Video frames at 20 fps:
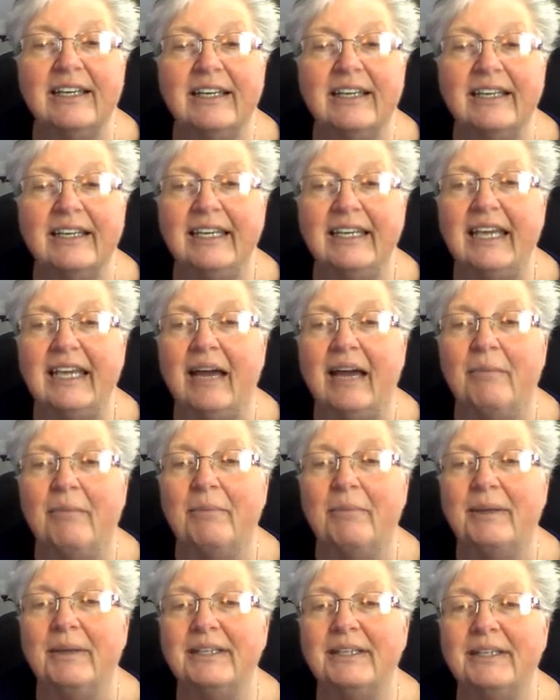Yep,
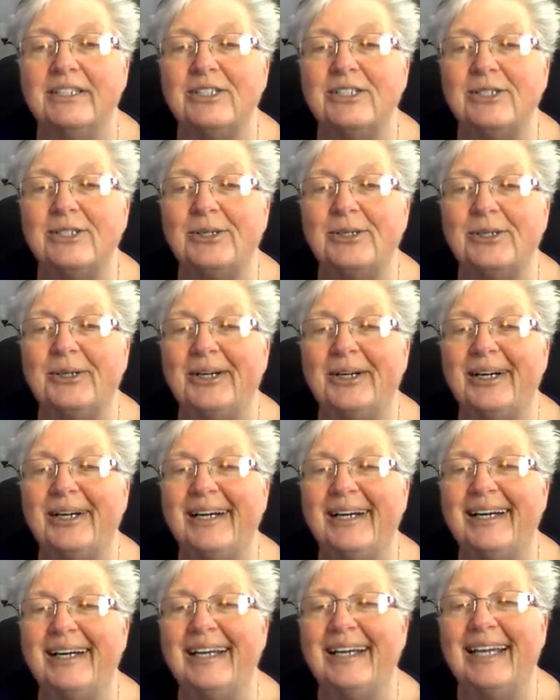sure.
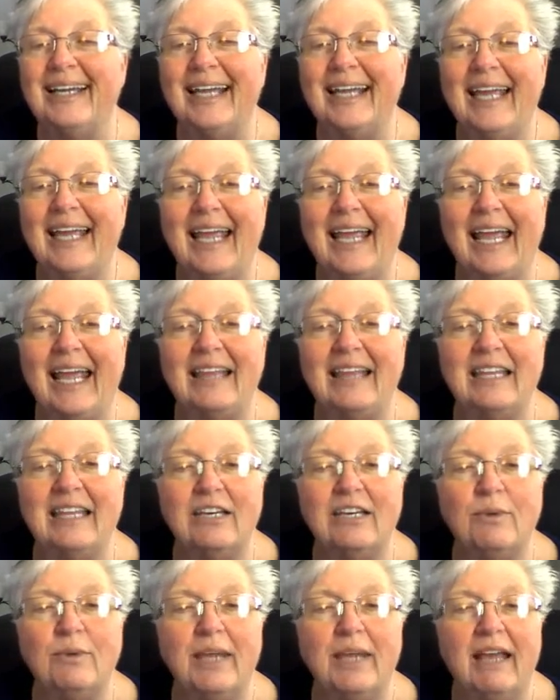And then do
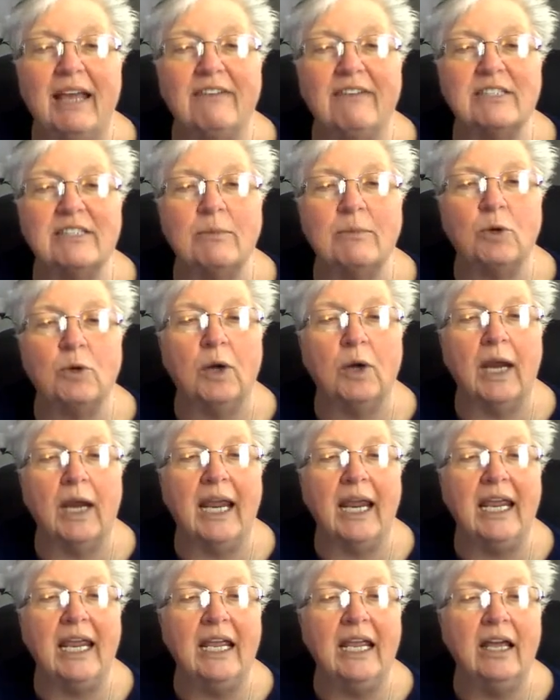we have some
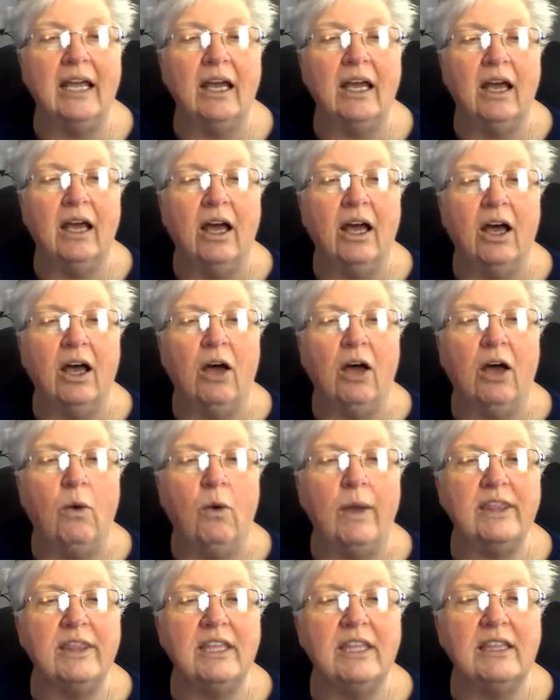gray? Oh, I
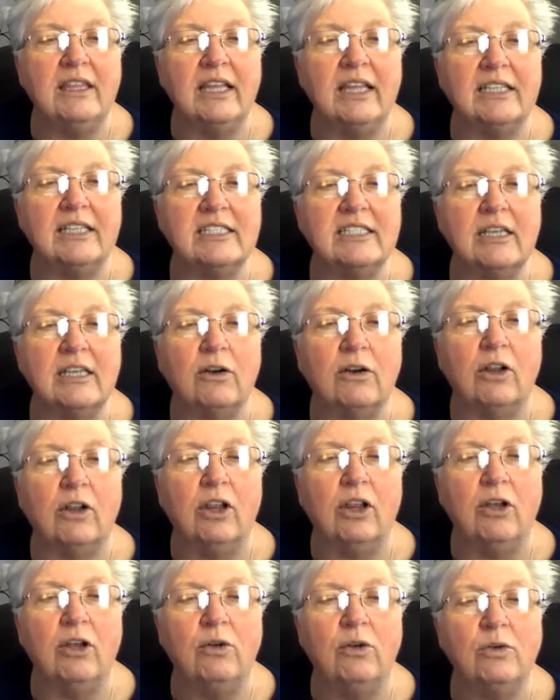think that's their
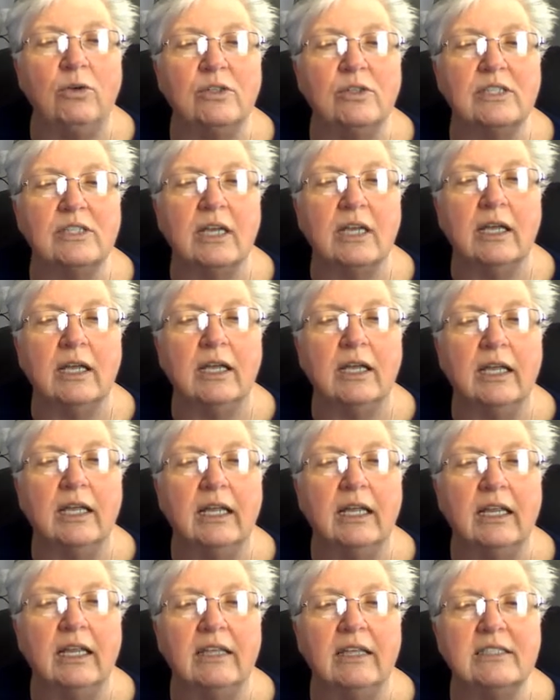clothes.
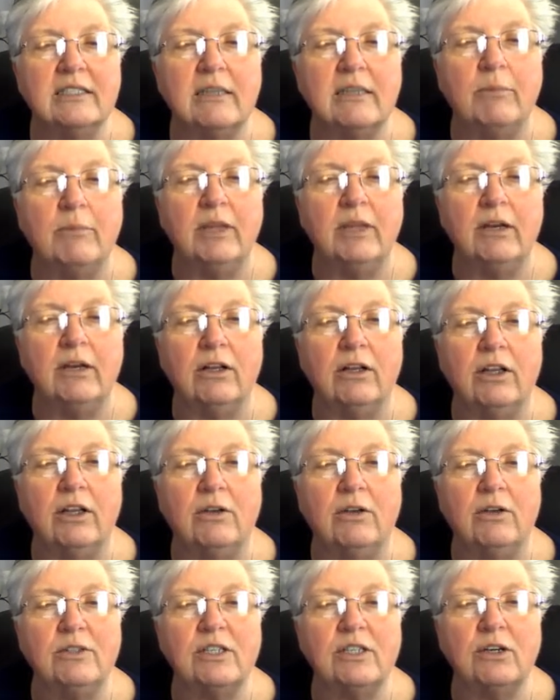Some of their
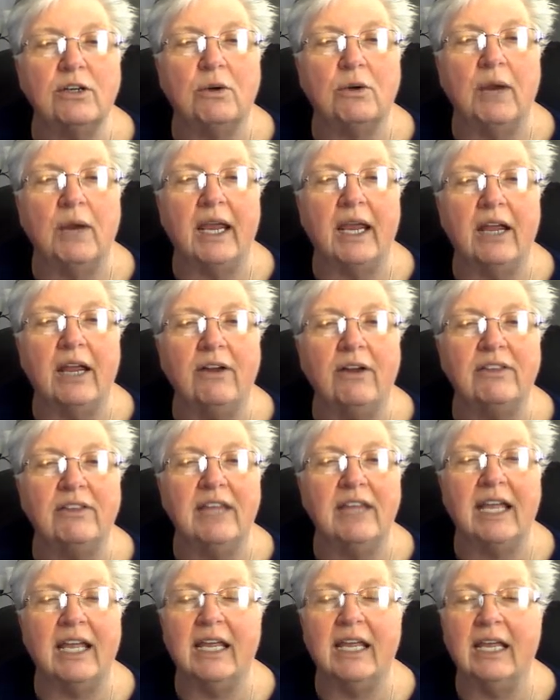clothes are gray, aren't
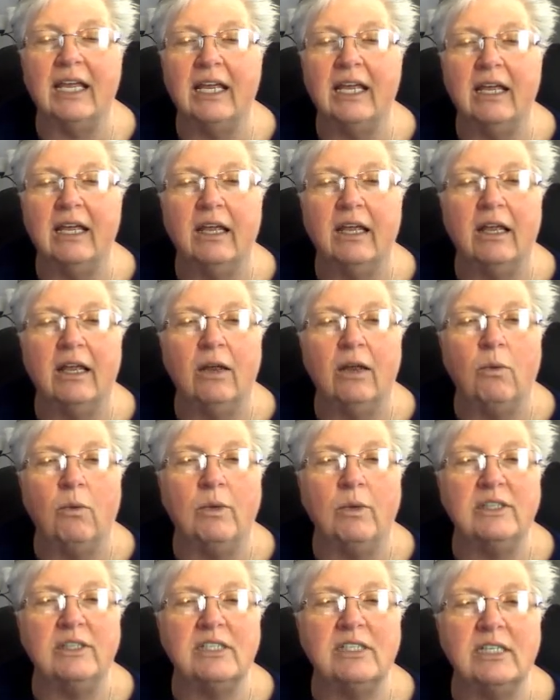they?
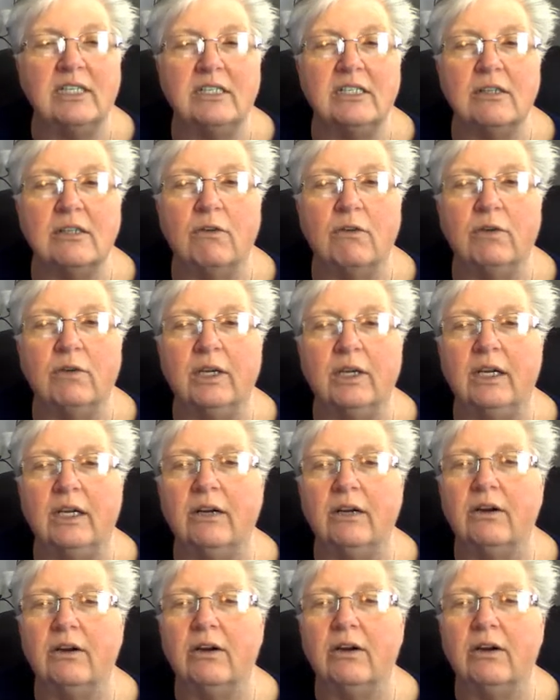What's this over here?